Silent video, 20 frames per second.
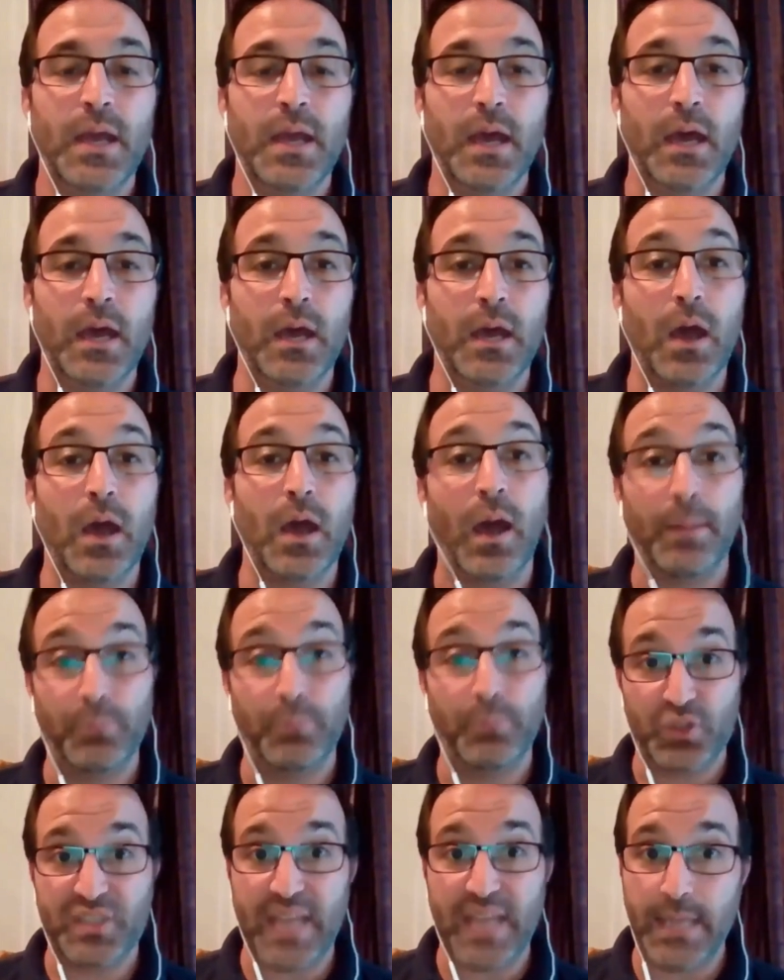Uh, I'm
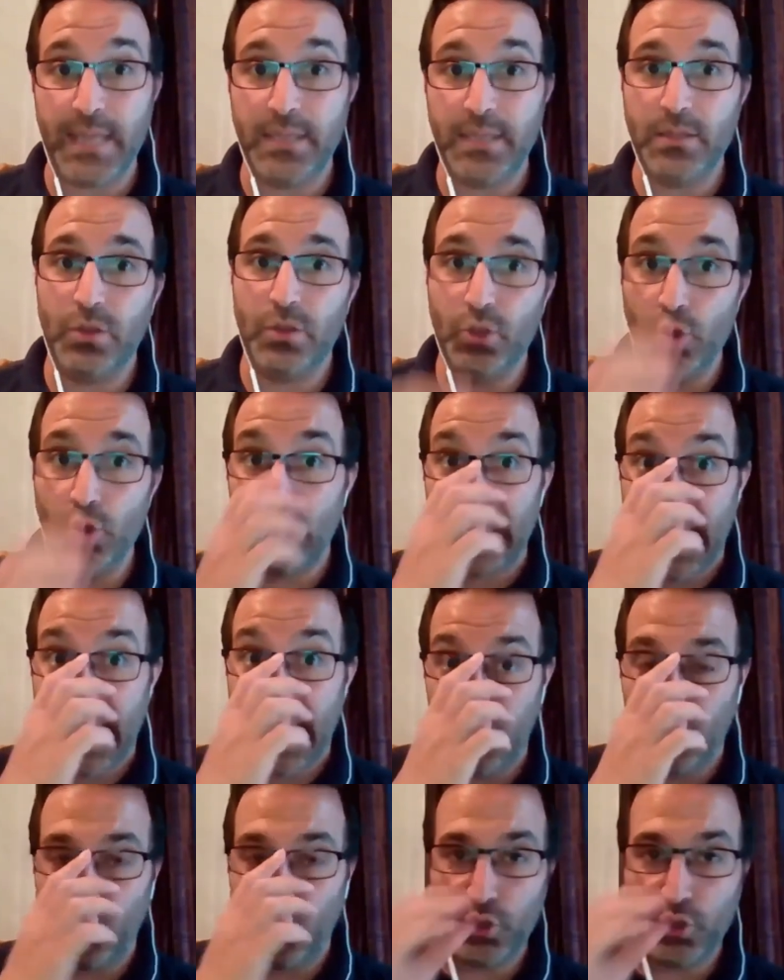not saying you
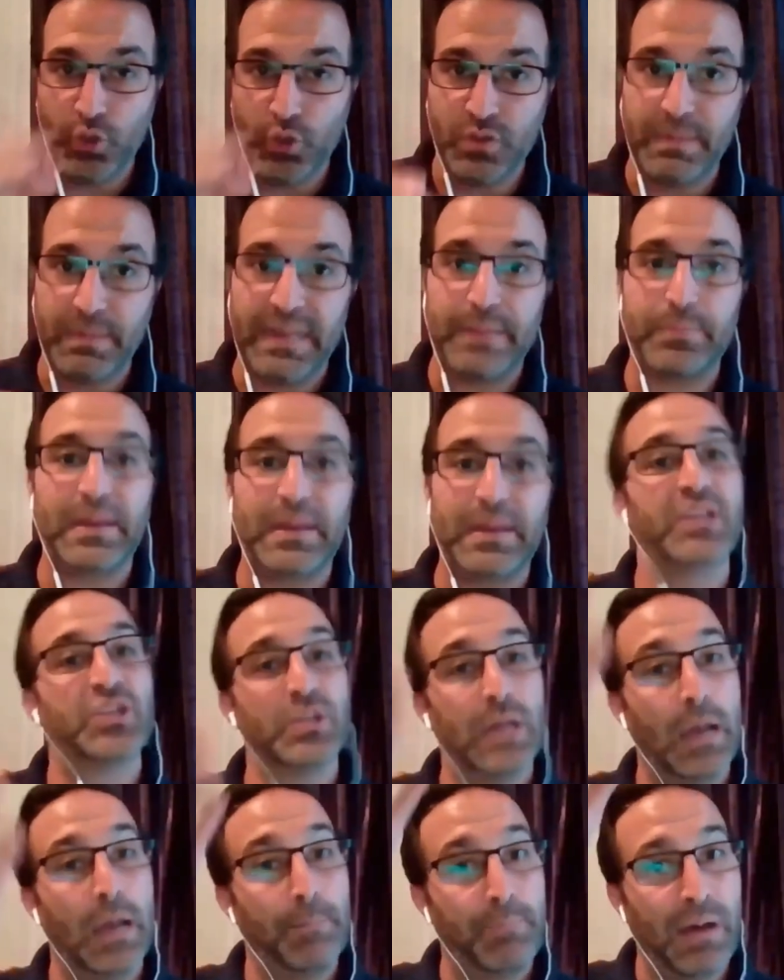cannot use
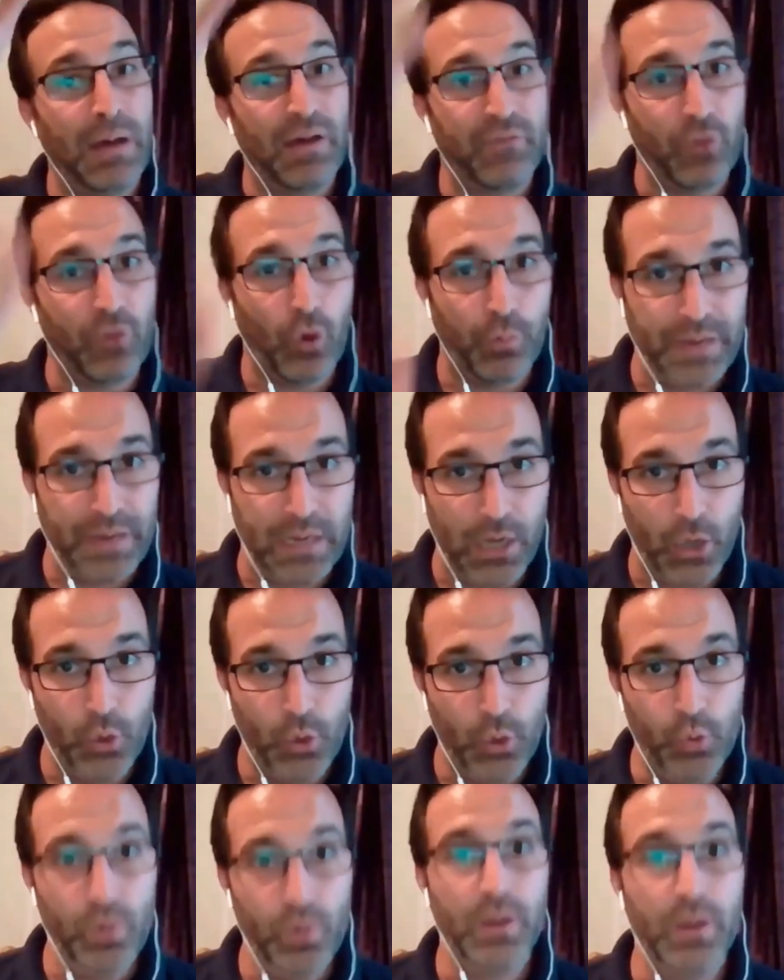manipulation above or
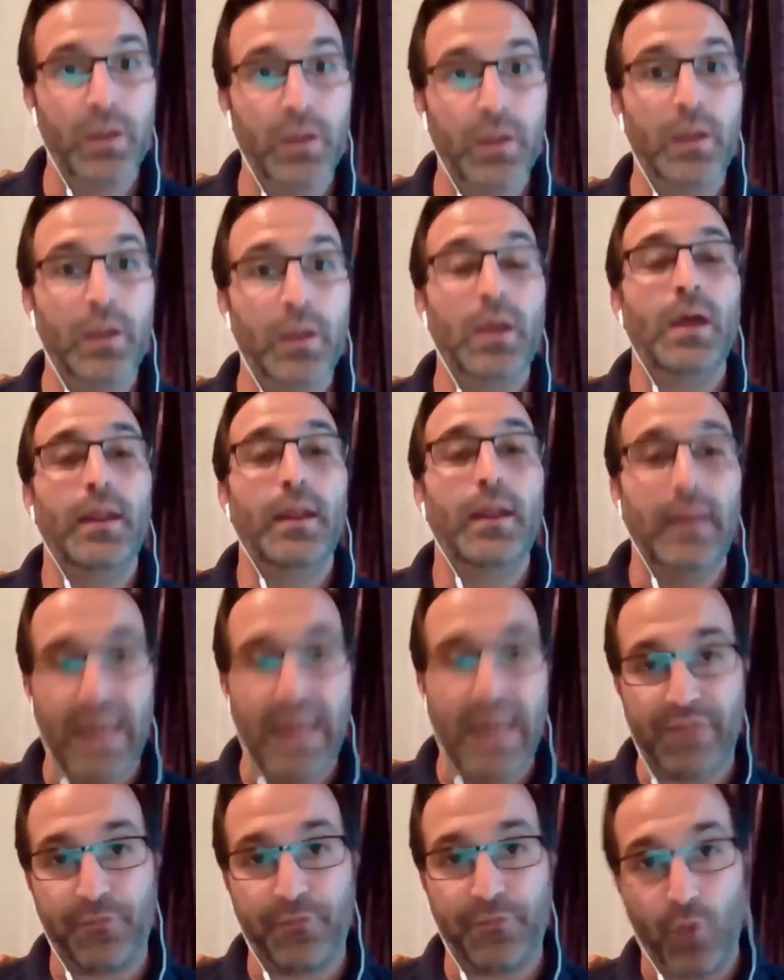below,
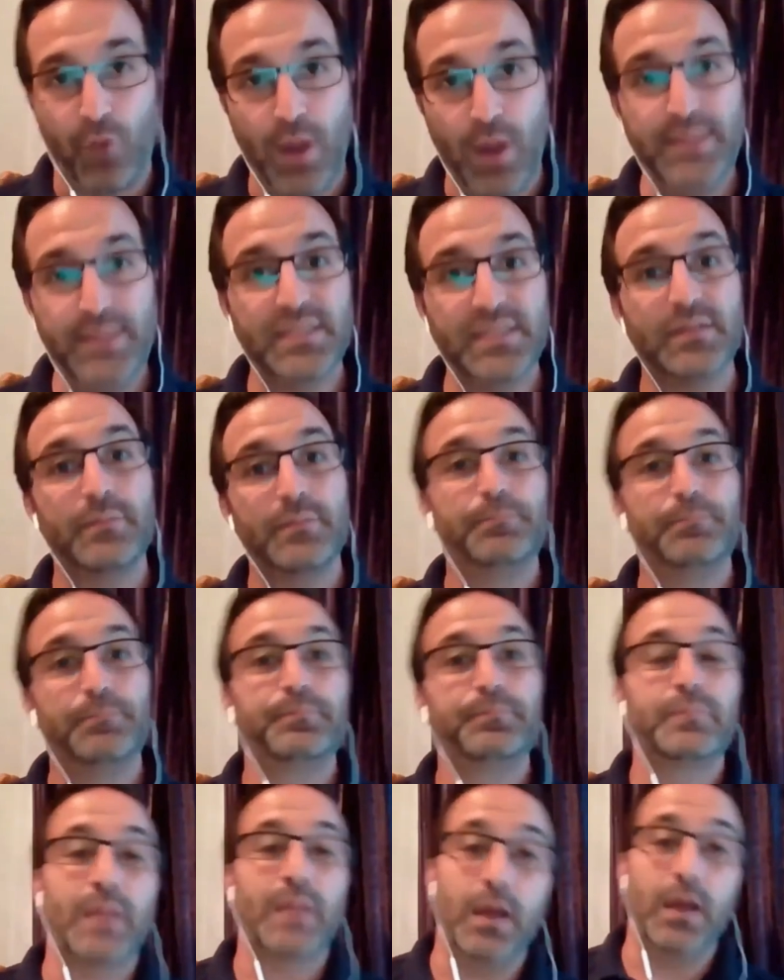left, right
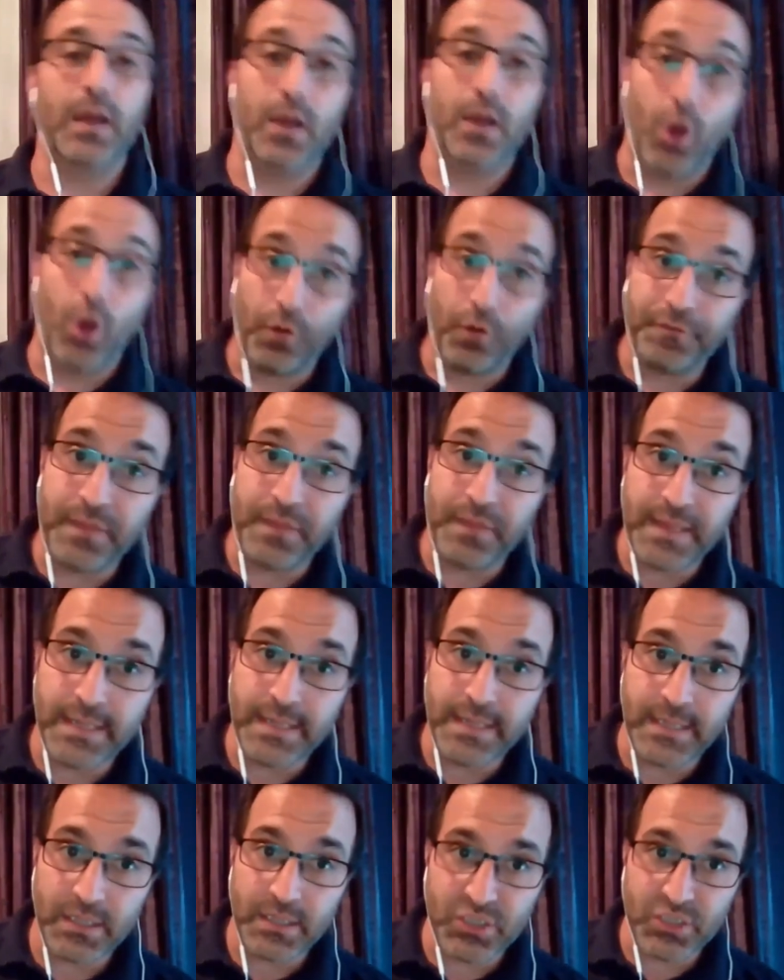uh, of
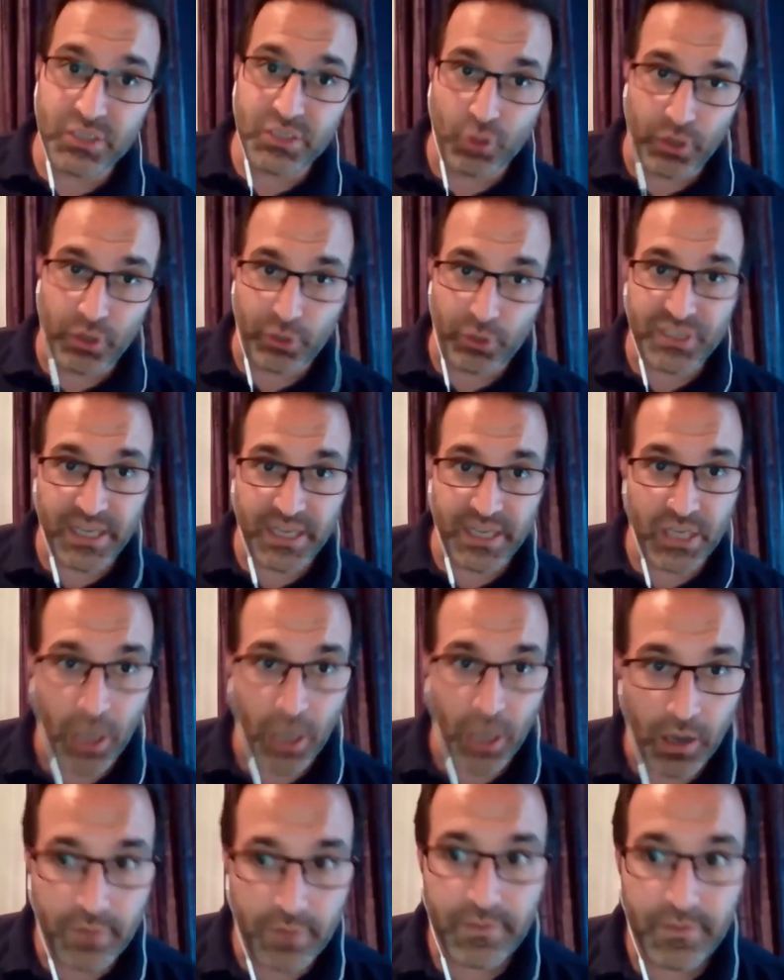the scoliotic
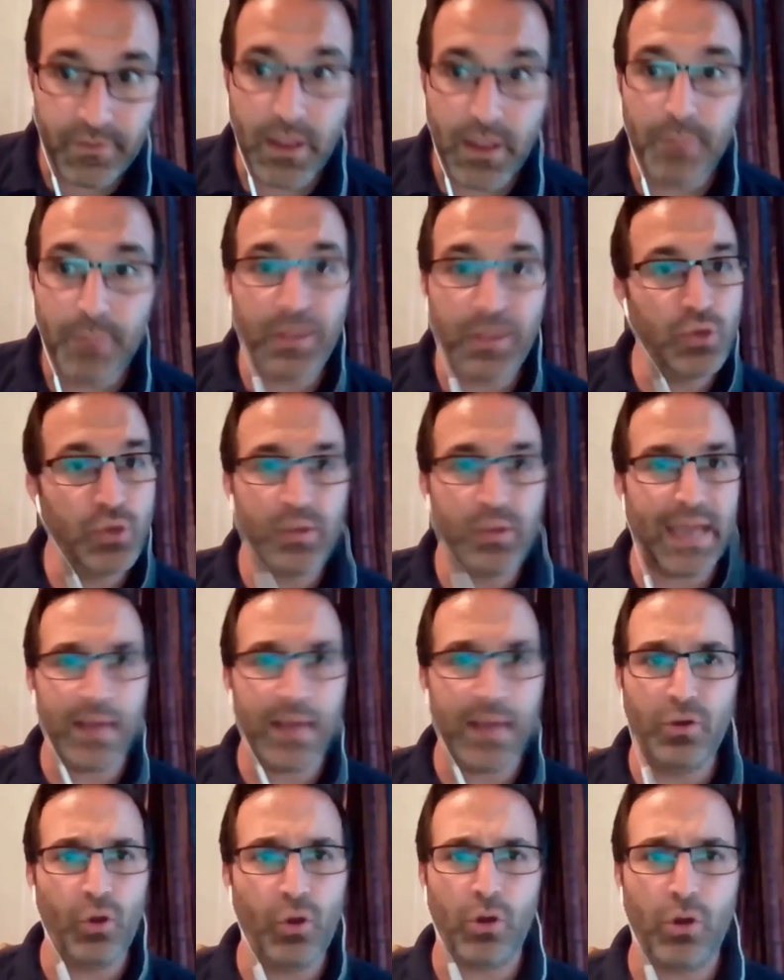curve, but you
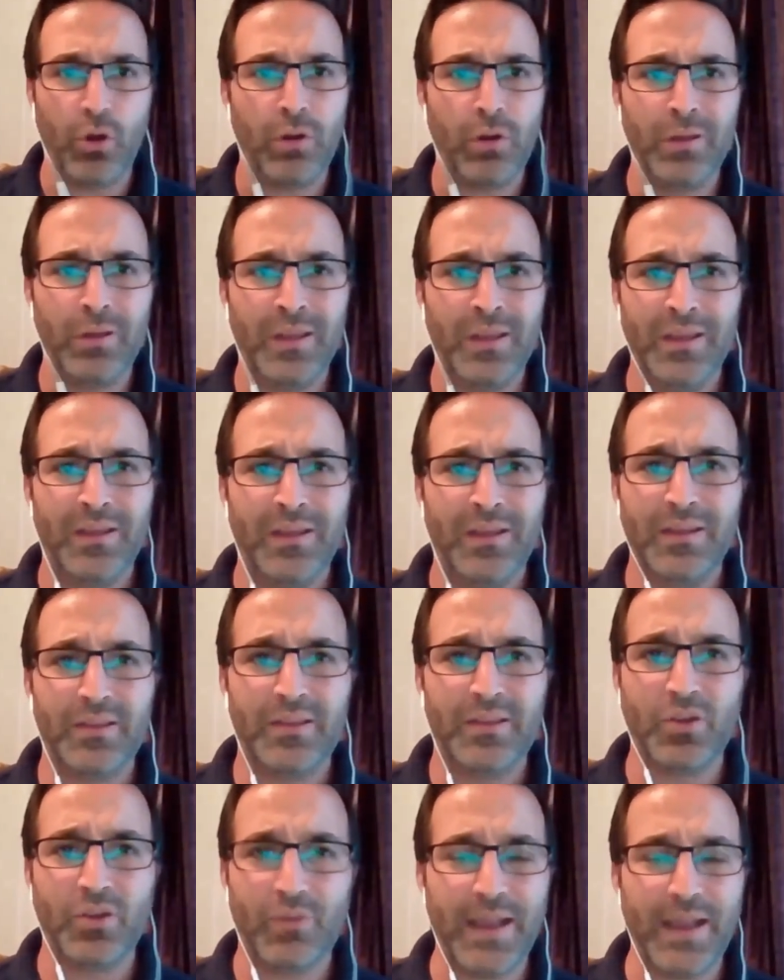cannot
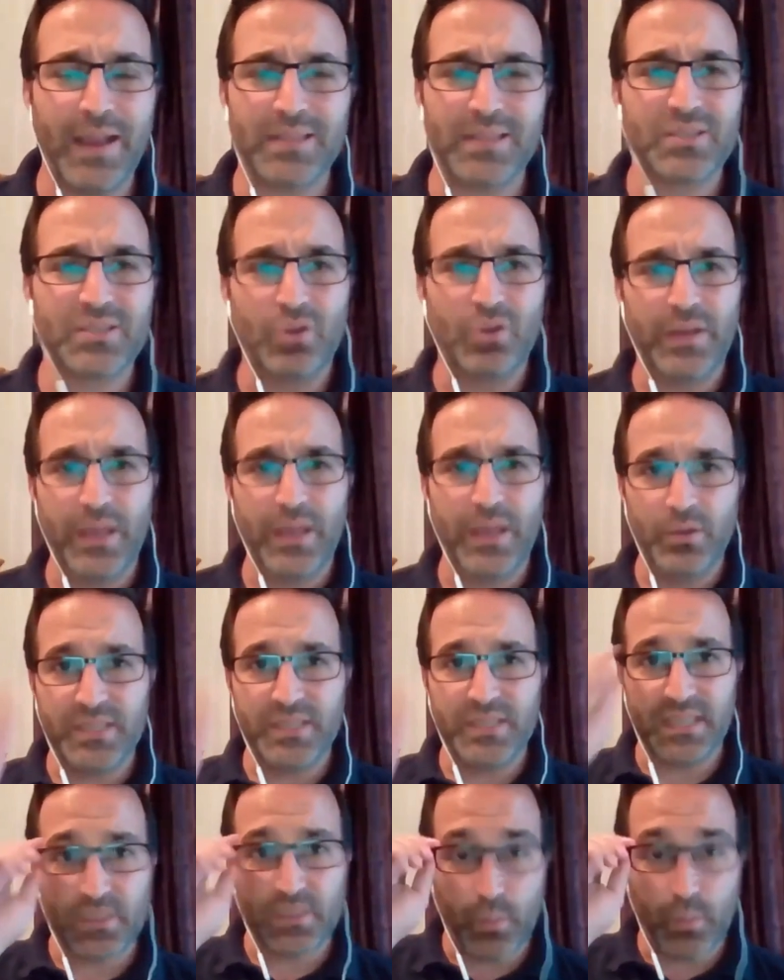correct
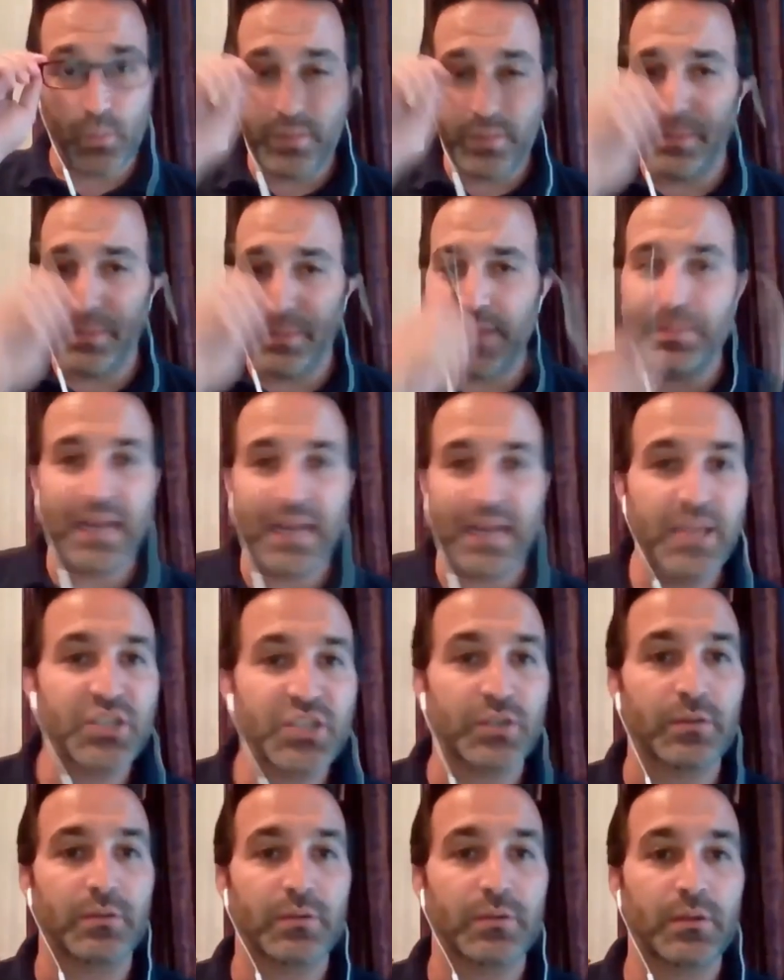scoliosis with
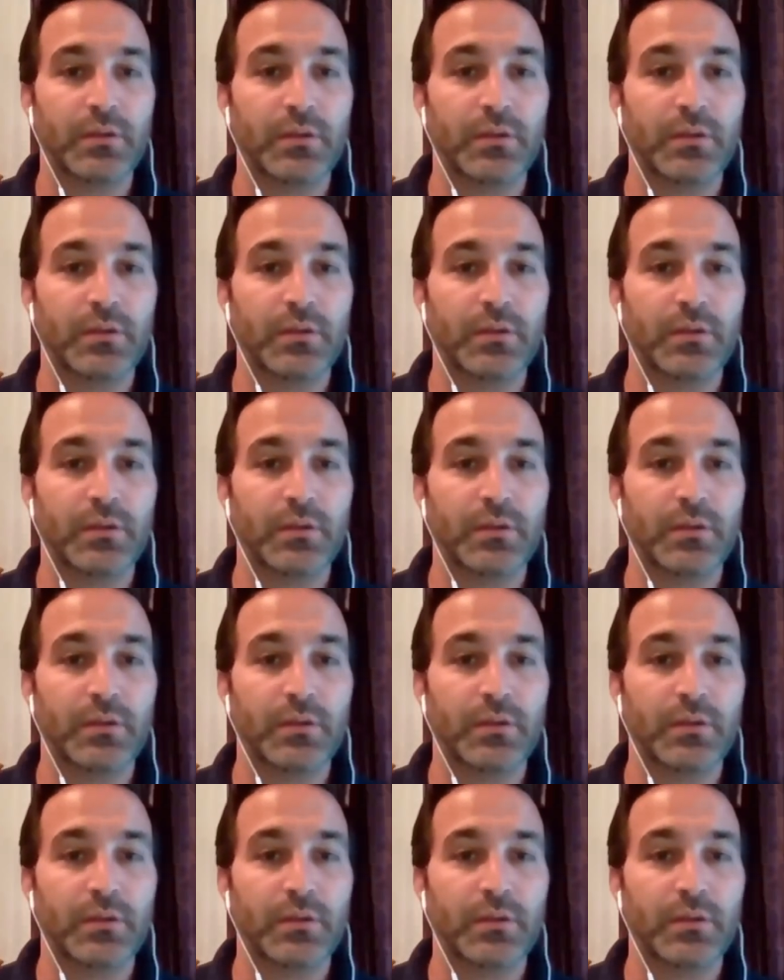manipulation.